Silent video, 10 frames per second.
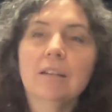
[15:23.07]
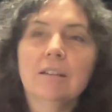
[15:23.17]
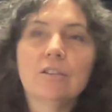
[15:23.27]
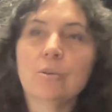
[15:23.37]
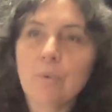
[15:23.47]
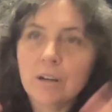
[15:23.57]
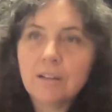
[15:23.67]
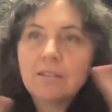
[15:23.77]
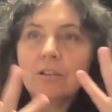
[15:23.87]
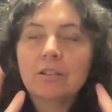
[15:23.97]
she wanted
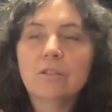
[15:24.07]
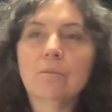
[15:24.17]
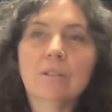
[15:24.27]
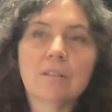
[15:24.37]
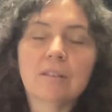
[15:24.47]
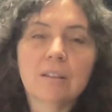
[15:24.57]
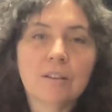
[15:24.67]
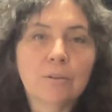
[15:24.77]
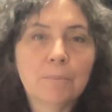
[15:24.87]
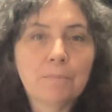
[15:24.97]
us all to do this thing.